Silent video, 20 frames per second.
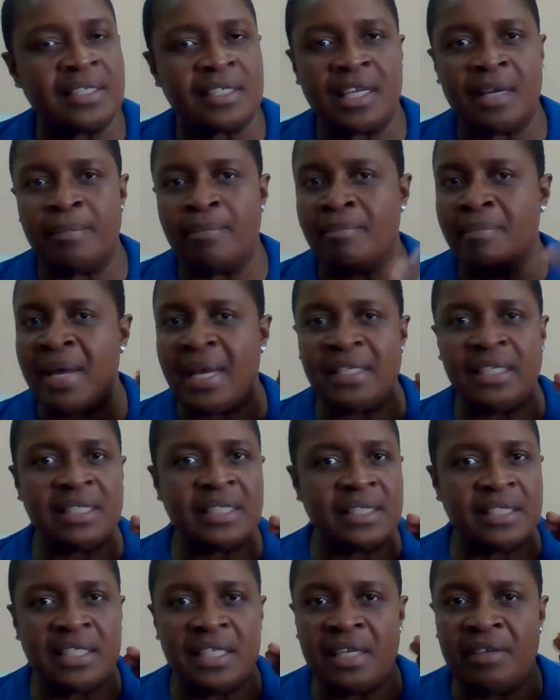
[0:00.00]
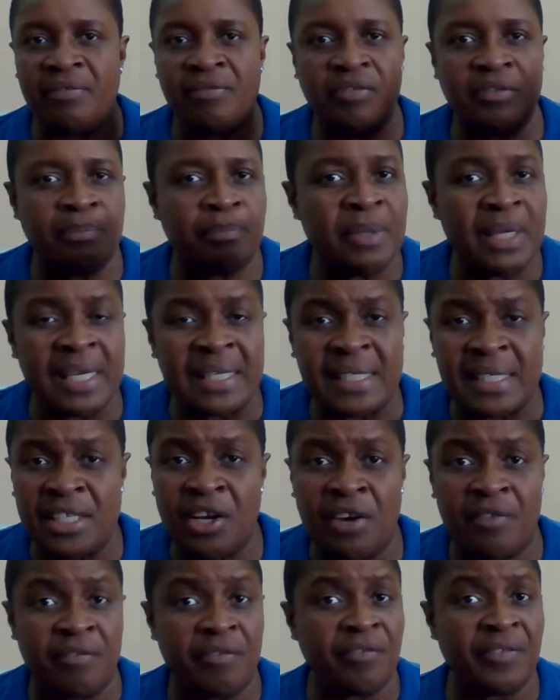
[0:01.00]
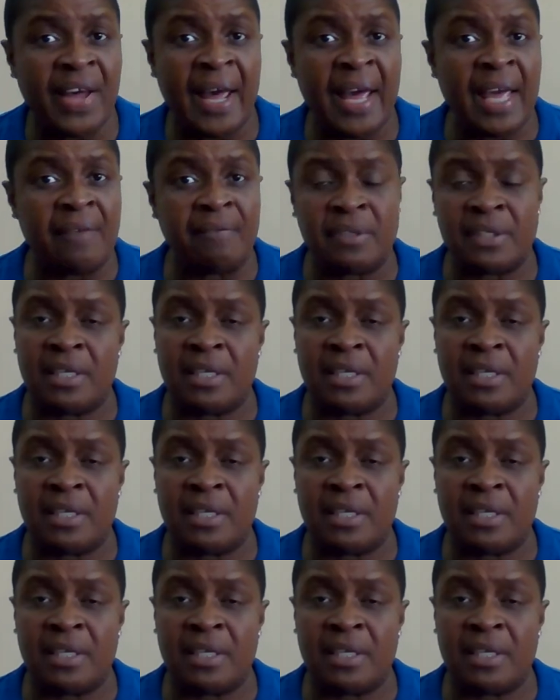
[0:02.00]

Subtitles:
Some men you see in PSA of 5,